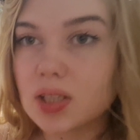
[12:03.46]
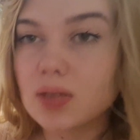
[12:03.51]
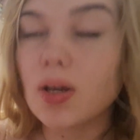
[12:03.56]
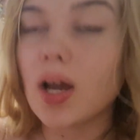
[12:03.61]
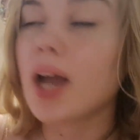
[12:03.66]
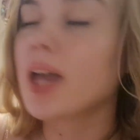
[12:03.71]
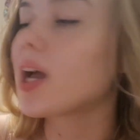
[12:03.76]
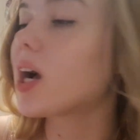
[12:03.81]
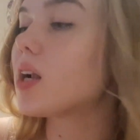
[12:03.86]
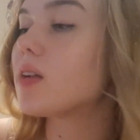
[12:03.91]
was
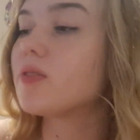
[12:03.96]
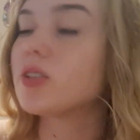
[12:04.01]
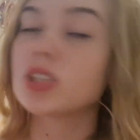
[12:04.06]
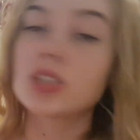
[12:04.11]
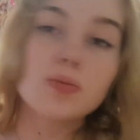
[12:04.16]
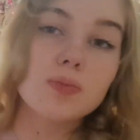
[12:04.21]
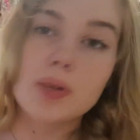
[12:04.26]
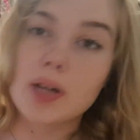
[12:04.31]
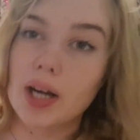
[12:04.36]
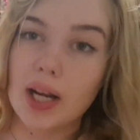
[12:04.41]
I
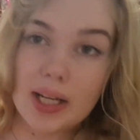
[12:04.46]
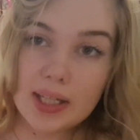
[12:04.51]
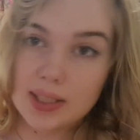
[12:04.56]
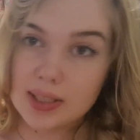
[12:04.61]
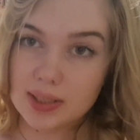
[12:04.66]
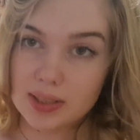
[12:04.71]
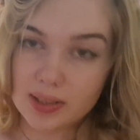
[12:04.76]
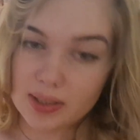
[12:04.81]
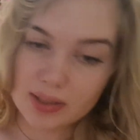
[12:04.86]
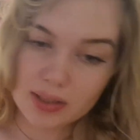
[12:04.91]
always sprayed
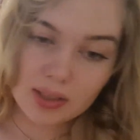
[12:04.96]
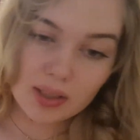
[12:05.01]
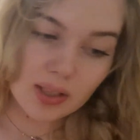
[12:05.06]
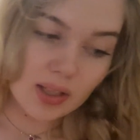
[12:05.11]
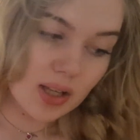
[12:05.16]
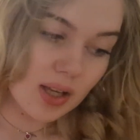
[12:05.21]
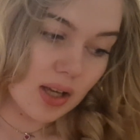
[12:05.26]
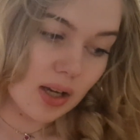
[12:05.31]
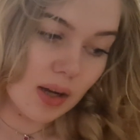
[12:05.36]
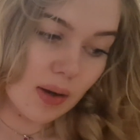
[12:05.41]
this
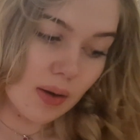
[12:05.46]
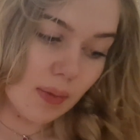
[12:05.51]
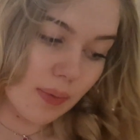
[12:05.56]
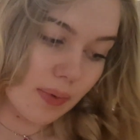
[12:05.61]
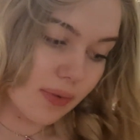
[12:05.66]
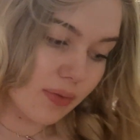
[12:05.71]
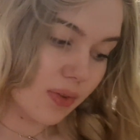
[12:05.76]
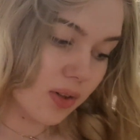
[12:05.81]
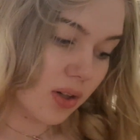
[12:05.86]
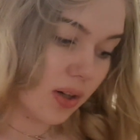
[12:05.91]

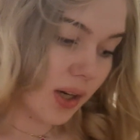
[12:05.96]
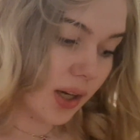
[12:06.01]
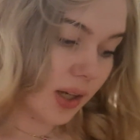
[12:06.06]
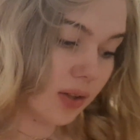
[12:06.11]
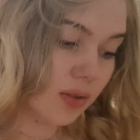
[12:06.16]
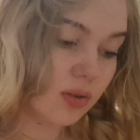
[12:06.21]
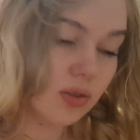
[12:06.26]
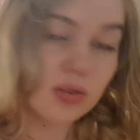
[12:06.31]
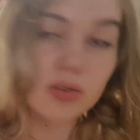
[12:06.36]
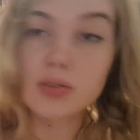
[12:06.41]
before I
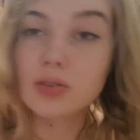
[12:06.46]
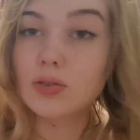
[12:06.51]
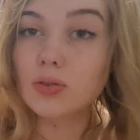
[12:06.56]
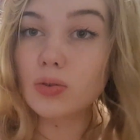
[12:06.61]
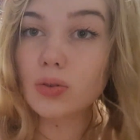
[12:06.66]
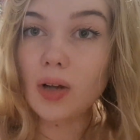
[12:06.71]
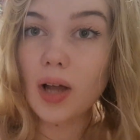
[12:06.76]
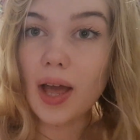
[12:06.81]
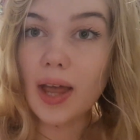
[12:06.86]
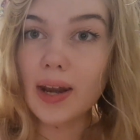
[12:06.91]
go to
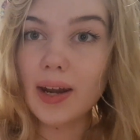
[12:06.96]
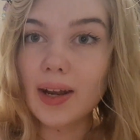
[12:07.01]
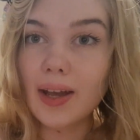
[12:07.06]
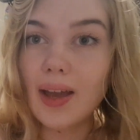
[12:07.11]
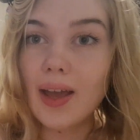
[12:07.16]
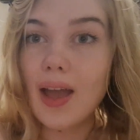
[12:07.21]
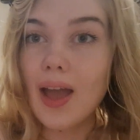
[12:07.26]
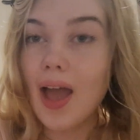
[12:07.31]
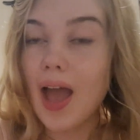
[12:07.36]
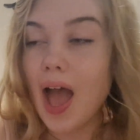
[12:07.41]
school, and
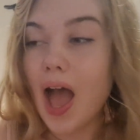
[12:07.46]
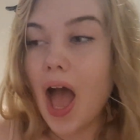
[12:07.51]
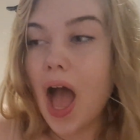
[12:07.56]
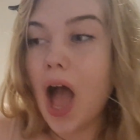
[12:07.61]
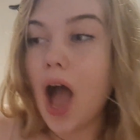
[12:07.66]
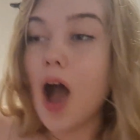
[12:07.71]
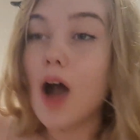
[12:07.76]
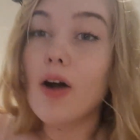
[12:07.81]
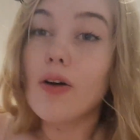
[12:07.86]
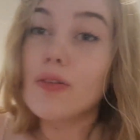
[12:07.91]

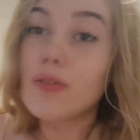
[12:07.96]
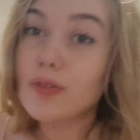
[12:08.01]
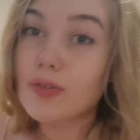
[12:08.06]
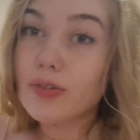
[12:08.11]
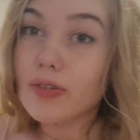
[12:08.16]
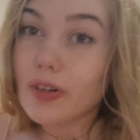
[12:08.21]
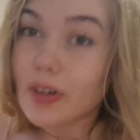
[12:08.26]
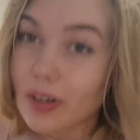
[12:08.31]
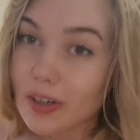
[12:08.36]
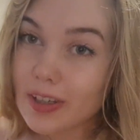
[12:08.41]

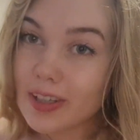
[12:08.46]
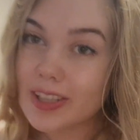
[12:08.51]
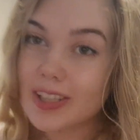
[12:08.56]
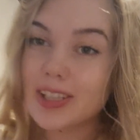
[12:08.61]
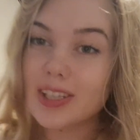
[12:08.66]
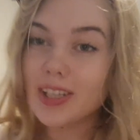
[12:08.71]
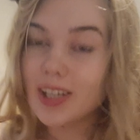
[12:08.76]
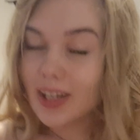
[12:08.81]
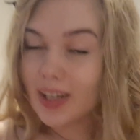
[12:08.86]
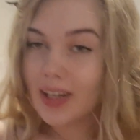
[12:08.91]
of
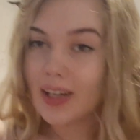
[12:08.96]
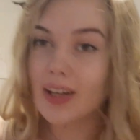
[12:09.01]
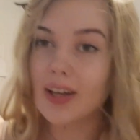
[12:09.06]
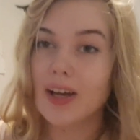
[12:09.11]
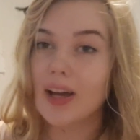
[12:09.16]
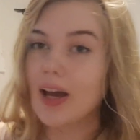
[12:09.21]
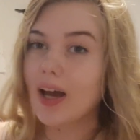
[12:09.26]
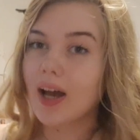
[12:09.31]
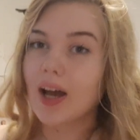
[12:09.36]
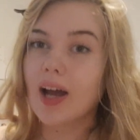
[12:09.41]
course
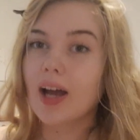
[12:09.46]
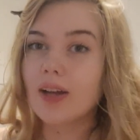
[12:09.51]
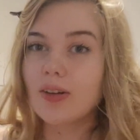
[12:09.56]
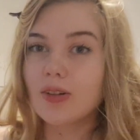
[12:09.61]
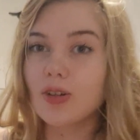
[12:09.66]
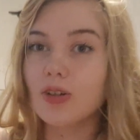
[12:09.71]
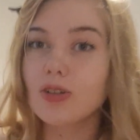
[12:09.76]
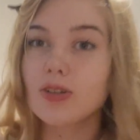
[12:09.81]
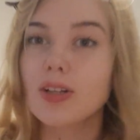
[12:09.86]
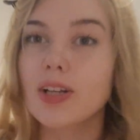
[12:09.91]
I
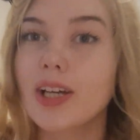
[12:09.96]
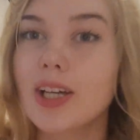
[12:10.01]
don't